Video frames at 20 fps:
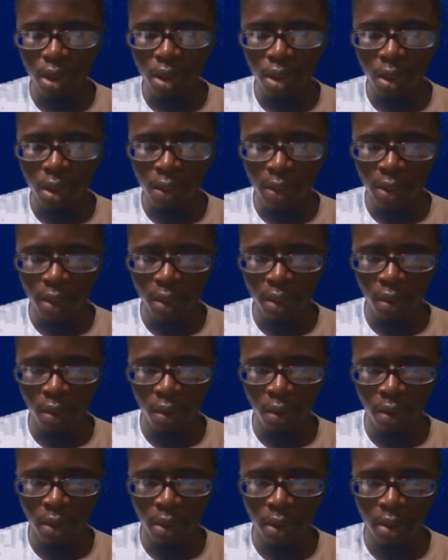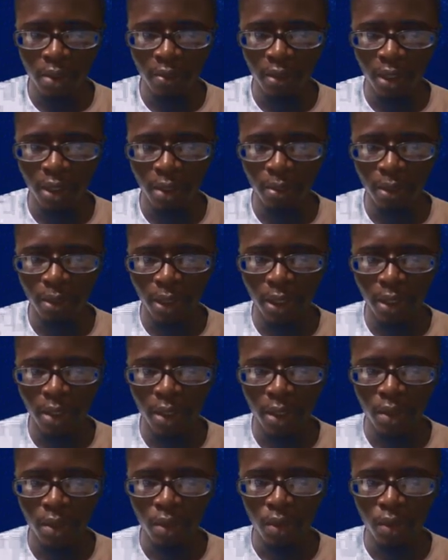Now you see all this divided by
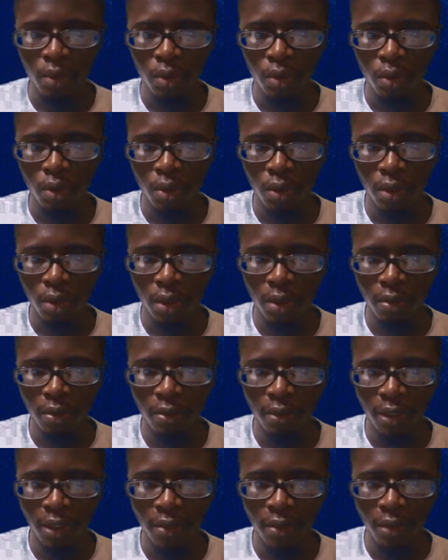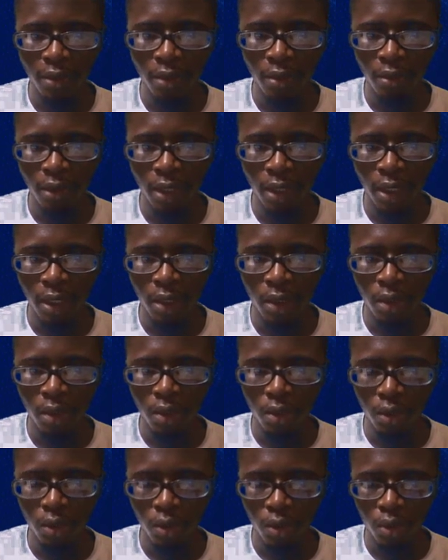205 all over
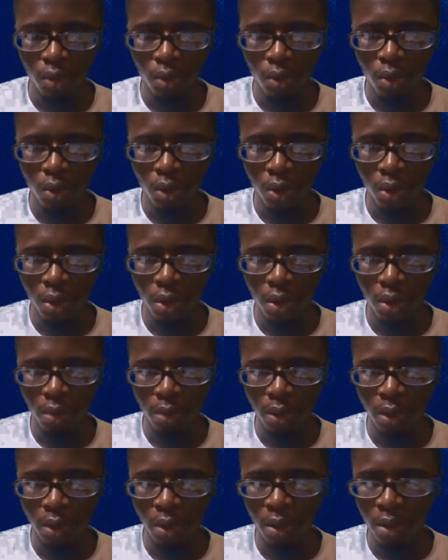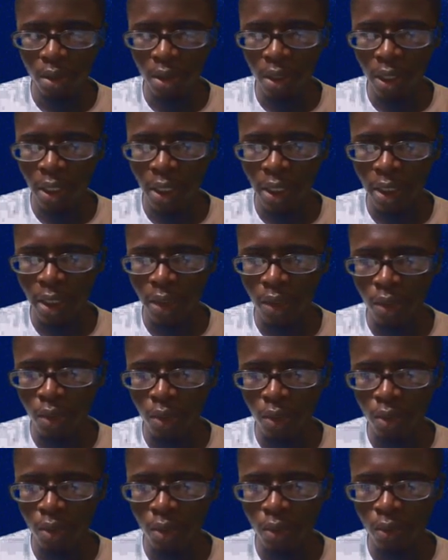200, because here
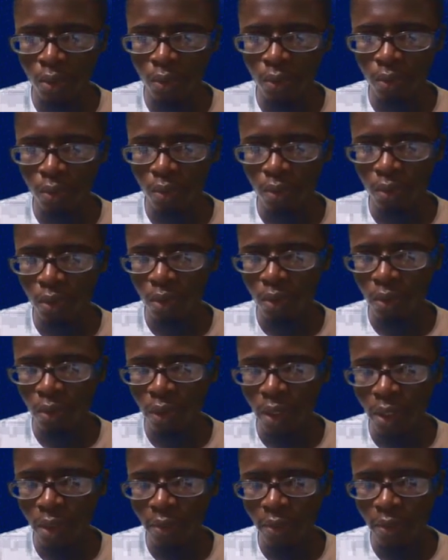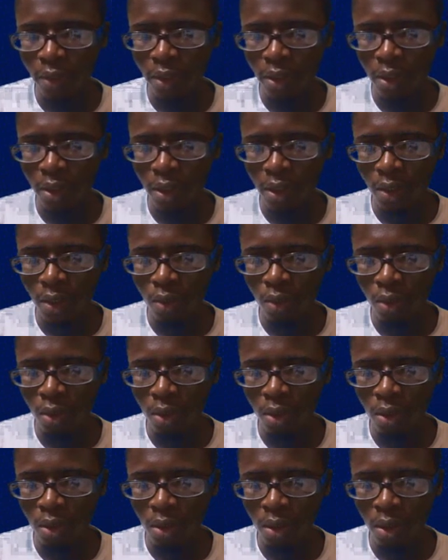too we have this as
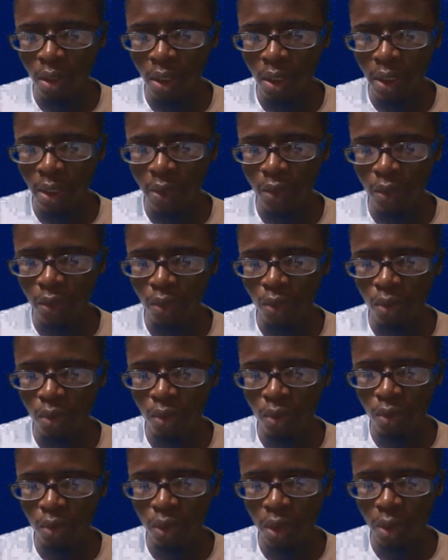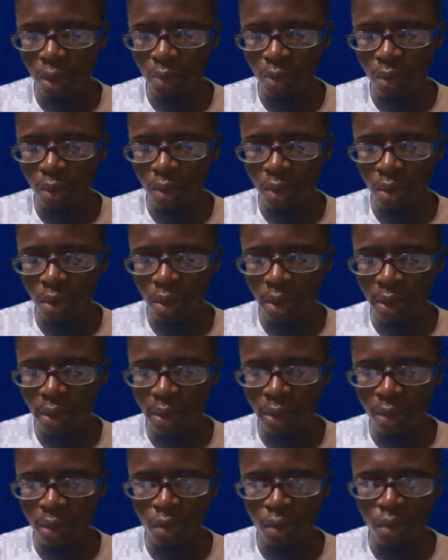1, here 2 times
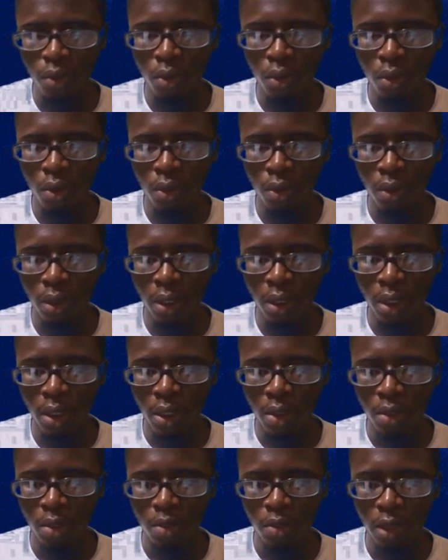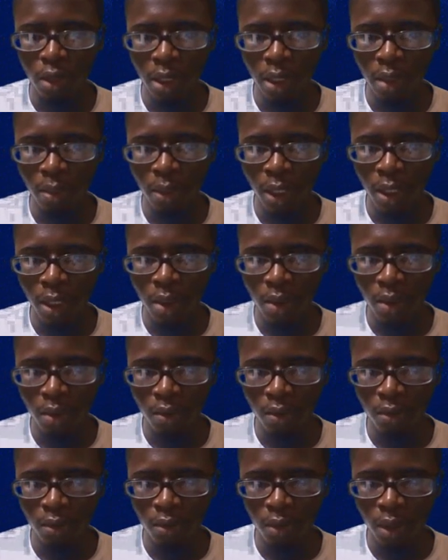100 is 200. So we can apply
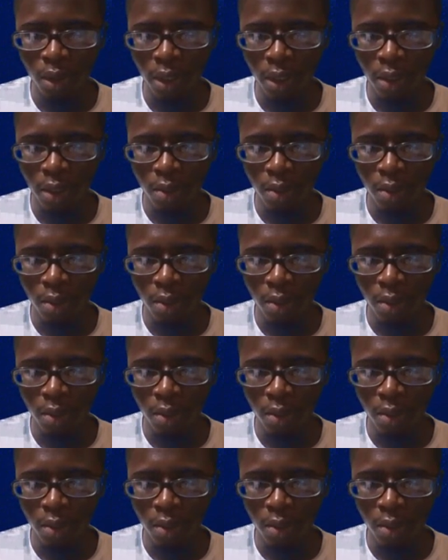turn-off rule here.